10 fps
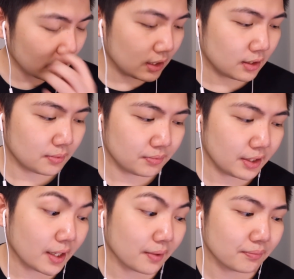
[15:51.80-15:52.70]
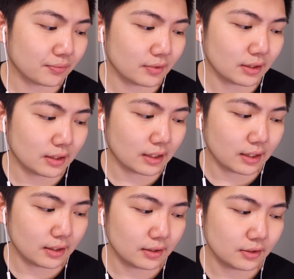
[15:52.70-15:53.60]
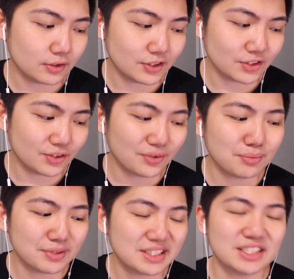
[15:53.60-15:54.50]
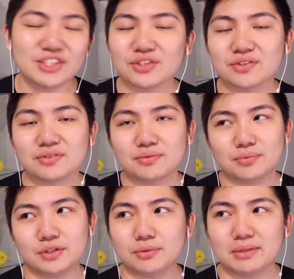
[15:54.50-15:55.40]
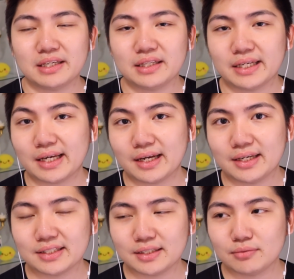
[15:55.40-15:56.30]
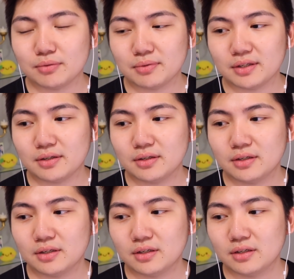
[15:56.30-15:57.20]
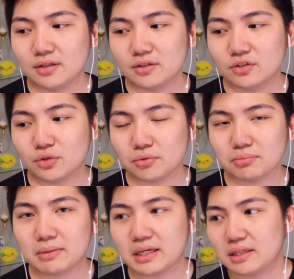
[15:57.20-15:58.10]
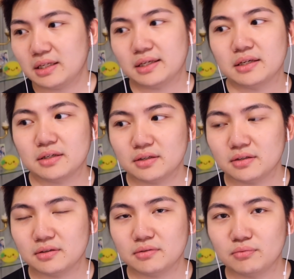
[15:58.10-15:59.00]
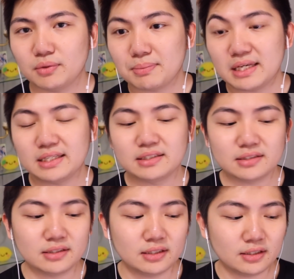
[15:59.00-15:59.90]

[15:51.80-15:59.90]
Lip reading: yeah, just know the procedure when you're making like an eye exam role play. Don't make like repeats,